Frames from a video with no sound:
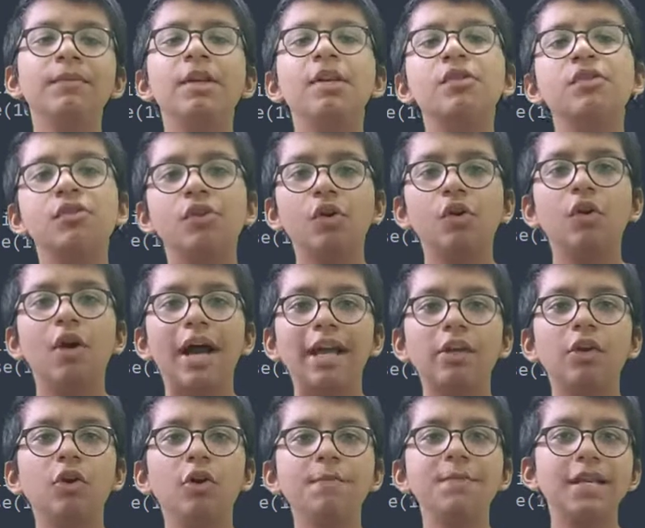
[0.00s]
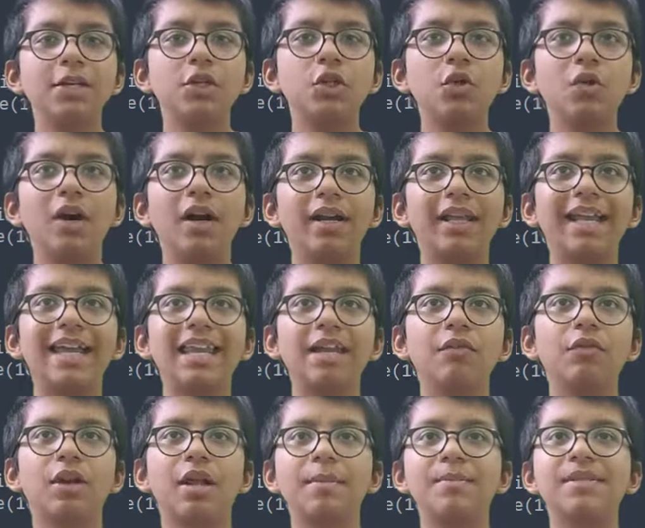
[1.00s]
so I hope that you are getting
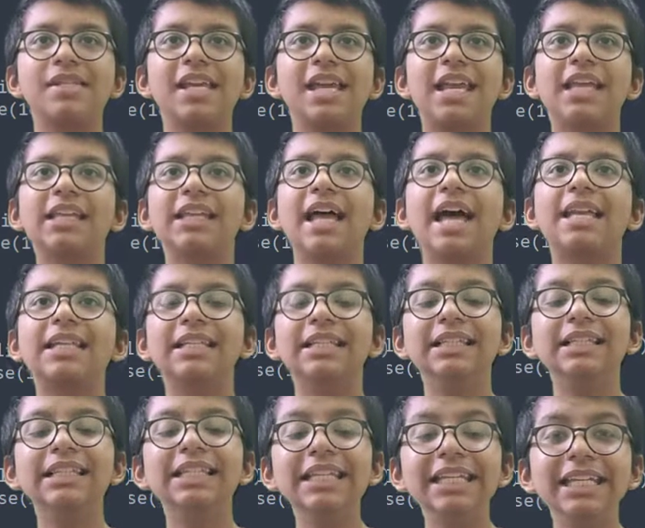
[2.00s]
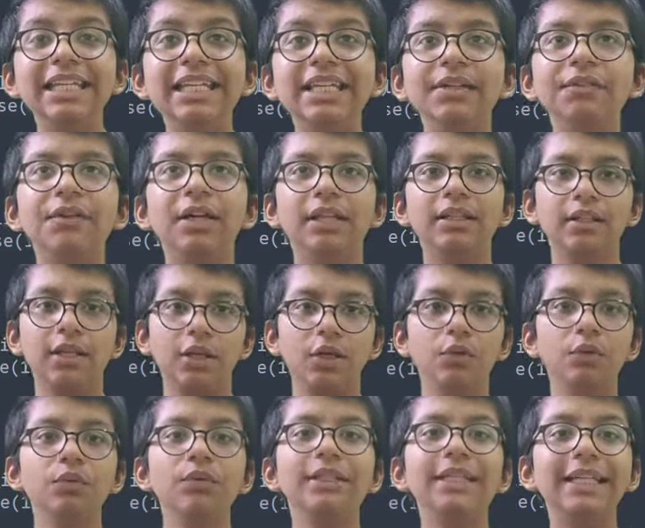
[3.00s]
what I'm saying, that leaky
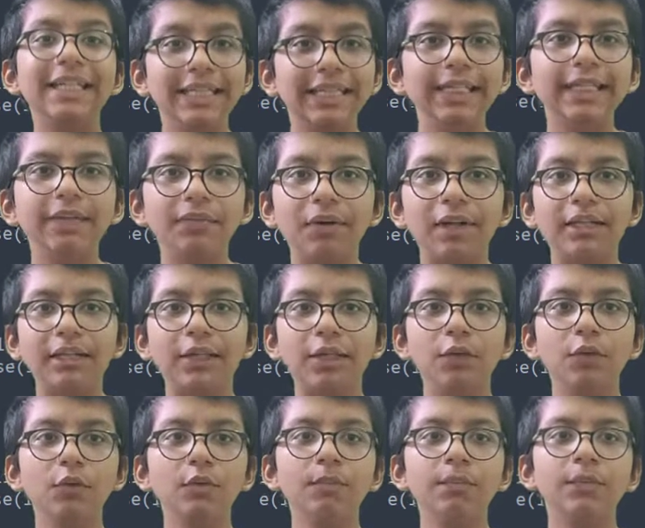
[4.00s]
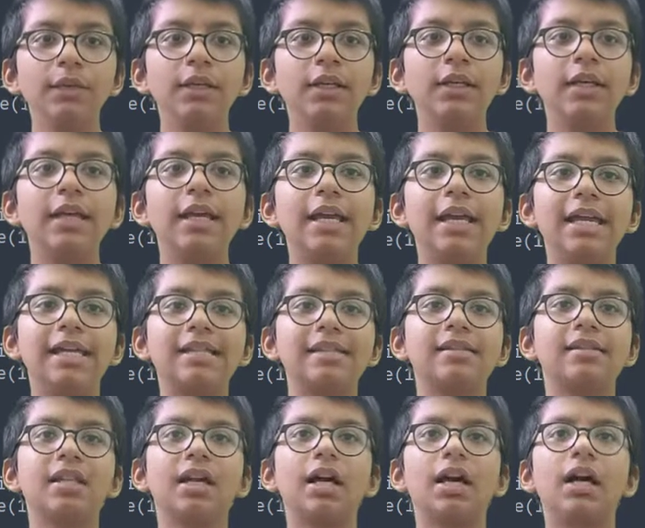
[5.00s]
value
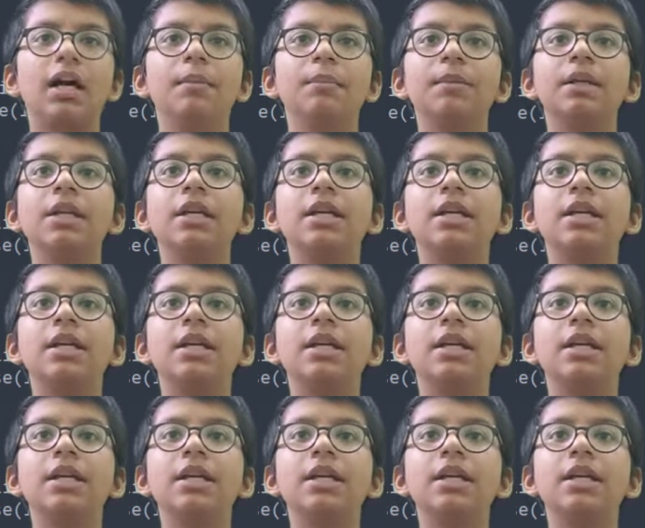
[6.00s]
is the